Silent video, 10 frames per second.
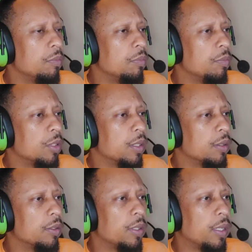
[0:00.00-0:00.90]
because
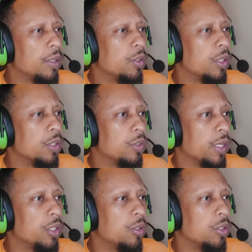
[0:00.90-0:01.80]
I knew this was
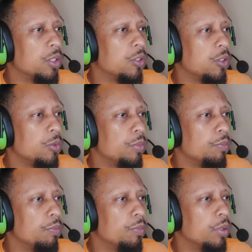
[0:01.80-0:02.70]
like huge
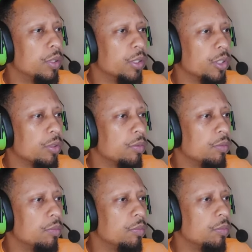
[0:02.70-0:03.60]
bullish
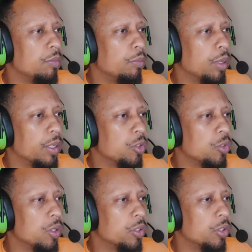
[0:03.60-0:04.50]
breaker
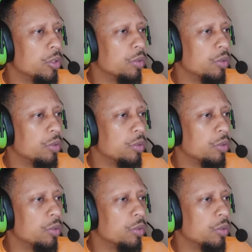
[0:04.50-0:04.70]
structure.